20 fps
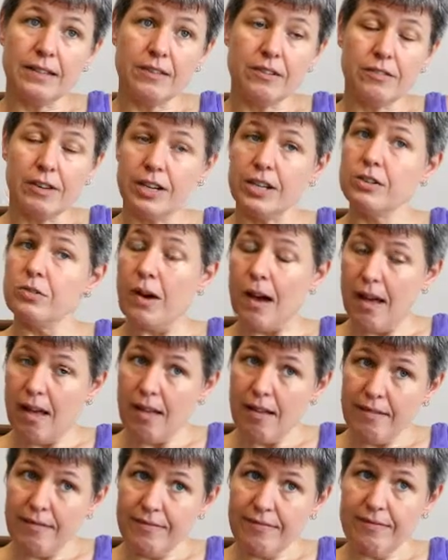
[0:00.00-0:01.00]
grade
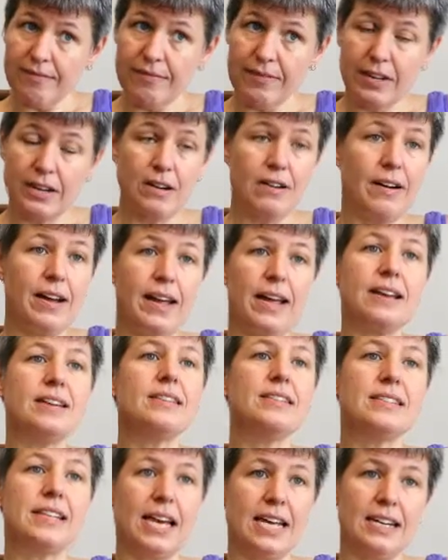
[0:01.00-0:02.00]
12, I had
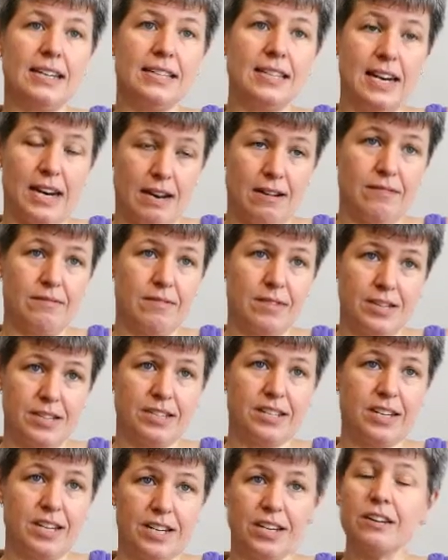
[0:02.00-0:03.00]
decided that I
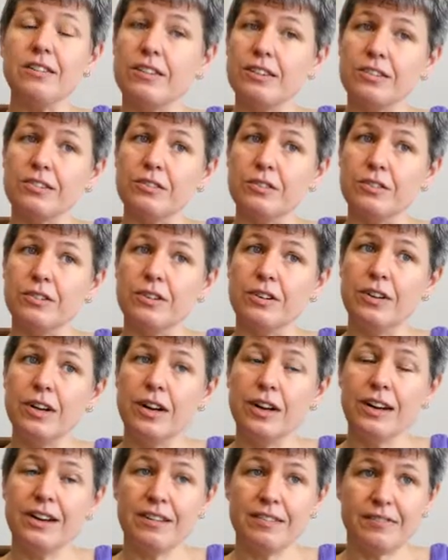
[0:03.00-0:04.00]
was going to go to school
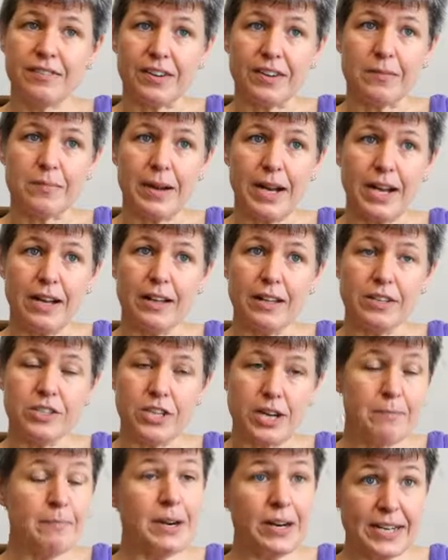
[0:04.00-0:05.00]
for
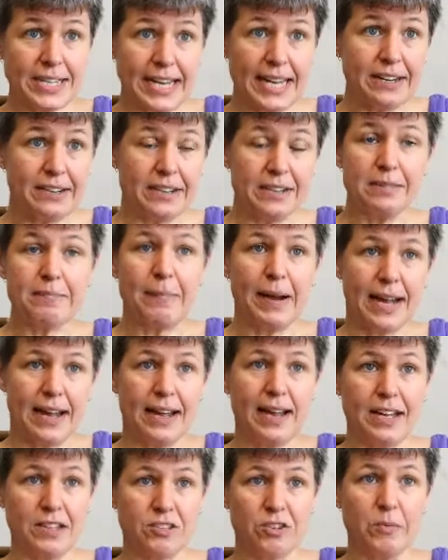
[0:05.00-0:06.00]
biology. And Barry Daynard, my
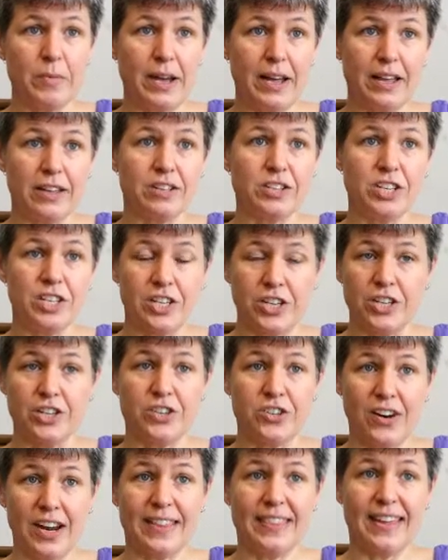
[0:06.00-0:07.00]
high school biology
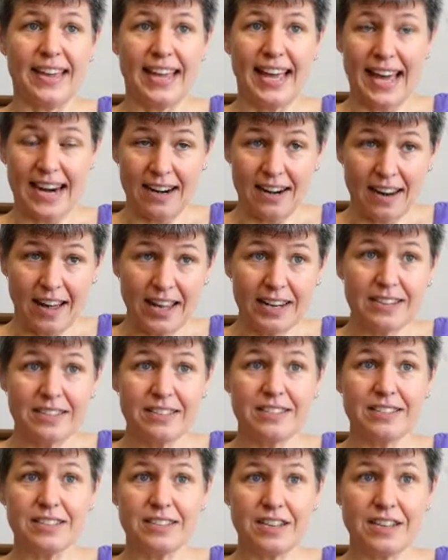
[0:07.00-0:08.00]
teacher, I think had a lot
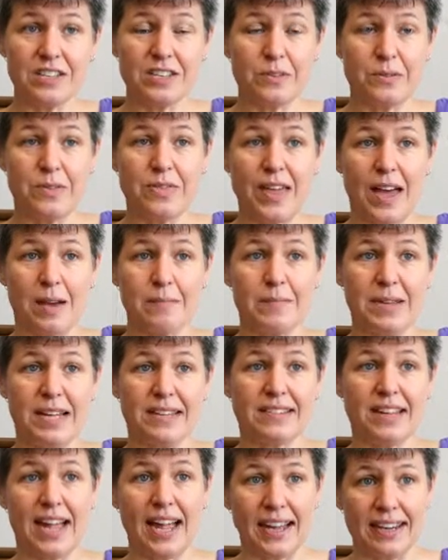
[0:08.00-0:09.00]
to do with that,
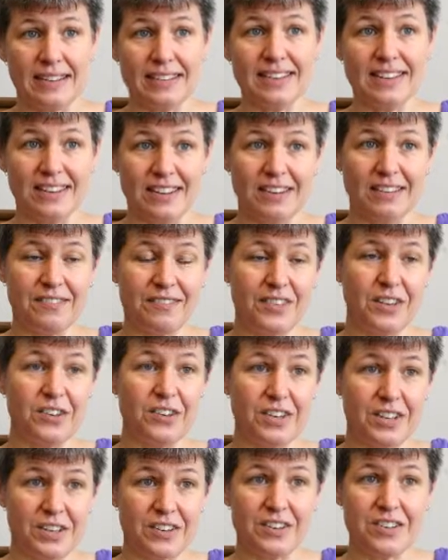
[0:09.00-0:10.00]
because I had, a few
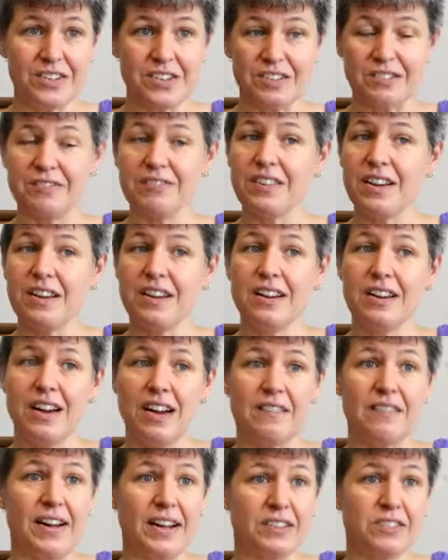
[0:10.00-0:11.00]
years of
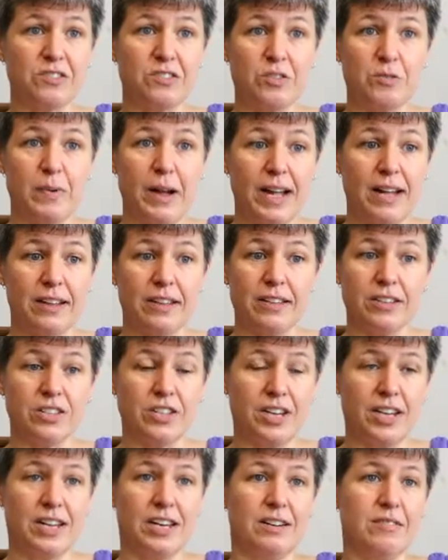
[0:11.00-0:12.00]
high school
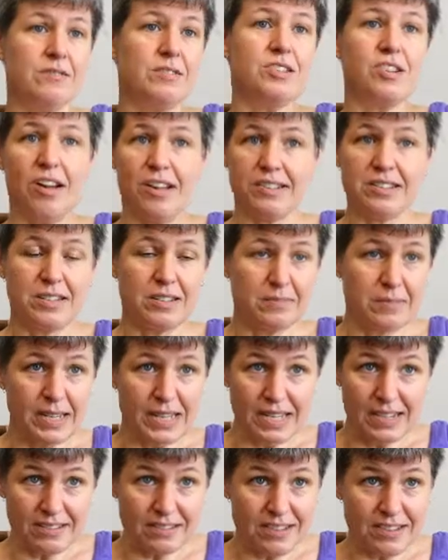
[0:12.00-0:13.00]
biology, and it was awesome,
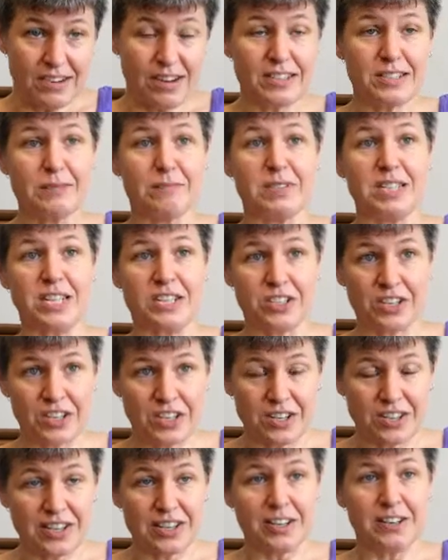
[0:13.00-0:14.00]
and he was an awesome teacher.
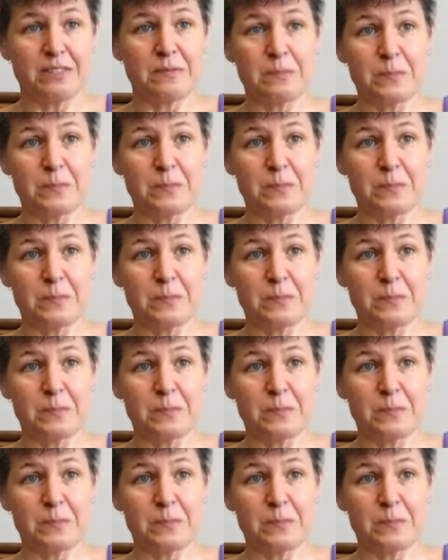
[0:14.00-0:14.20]
And